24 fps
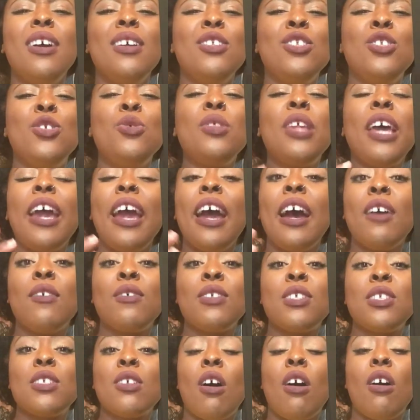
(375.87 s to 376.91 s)
do they have
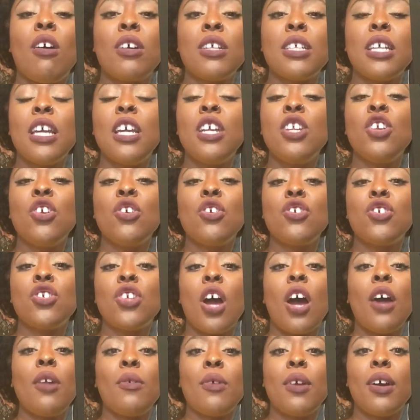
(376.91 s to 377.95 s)
songs in your
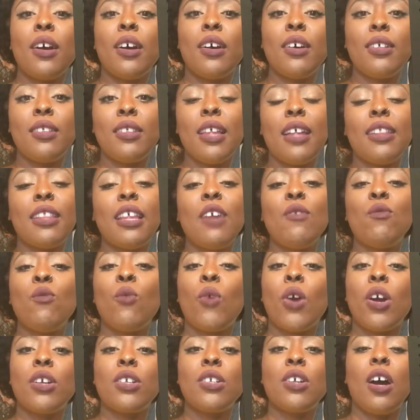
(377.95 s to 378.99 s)
genre that they've
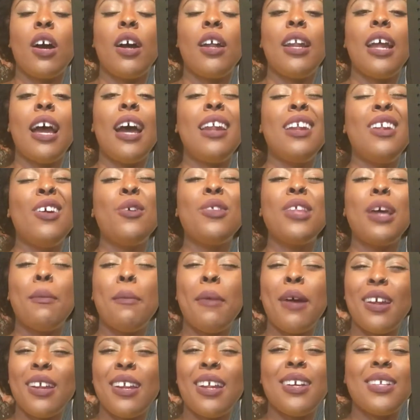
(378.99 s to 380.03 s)
worked on? I know that
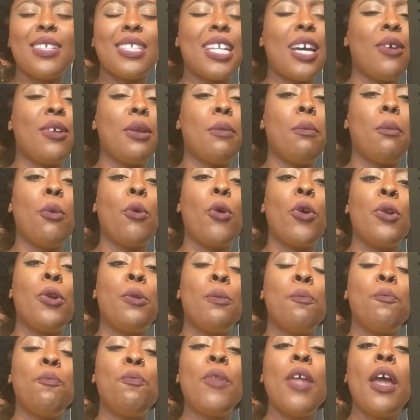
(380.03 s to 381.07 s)
might not sound
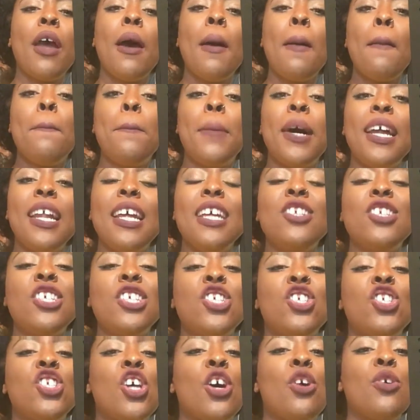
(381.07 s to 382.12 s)
important, but it
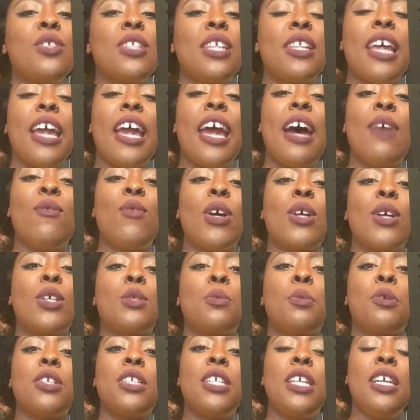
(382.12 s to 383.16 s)
just shows that they have
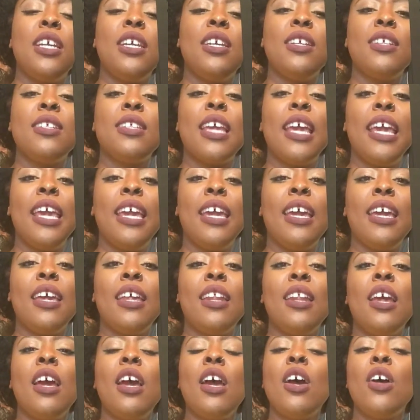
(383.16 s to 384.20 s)
expertise
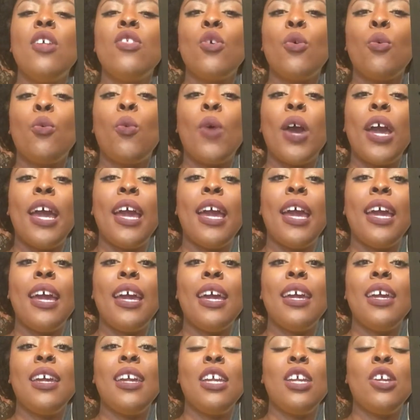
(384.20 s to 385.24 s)
in the
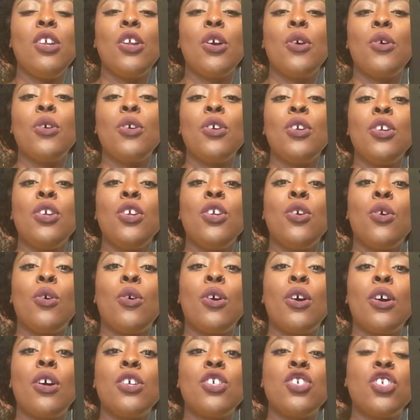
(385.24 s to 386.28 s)
way,
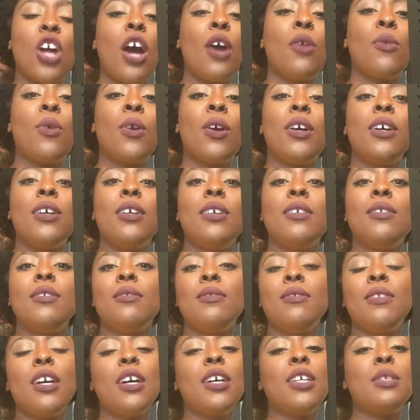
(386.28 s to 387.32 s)
your genre
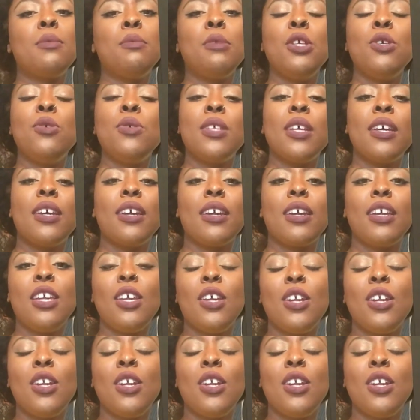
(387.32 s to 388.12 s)
does music.